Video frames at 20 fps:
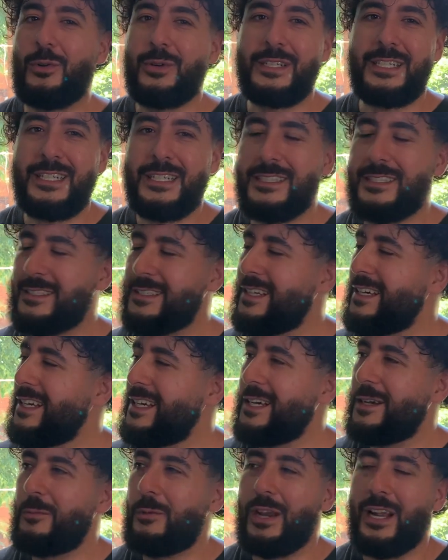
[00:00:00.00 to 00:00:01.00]
and teach,
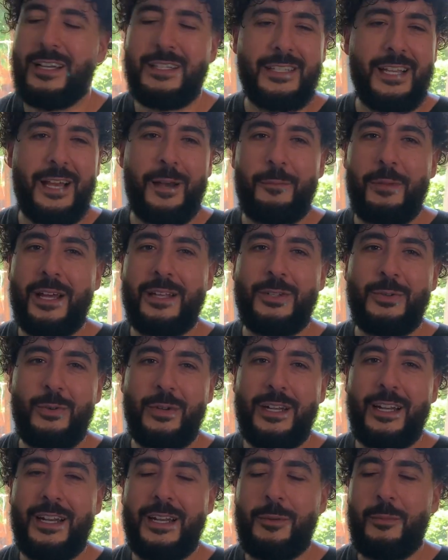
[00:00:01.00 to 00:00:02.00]
but I was like, I'm not
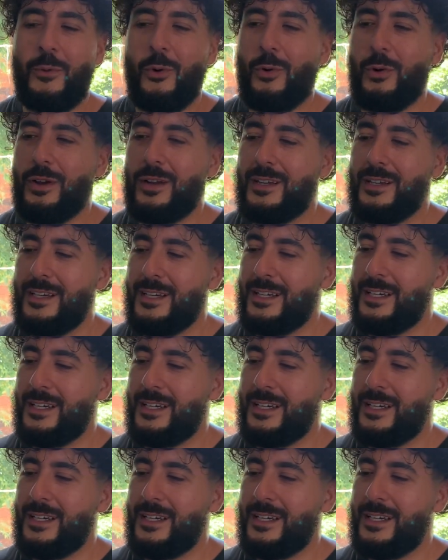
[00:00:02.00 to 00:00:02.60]
doing it anymore.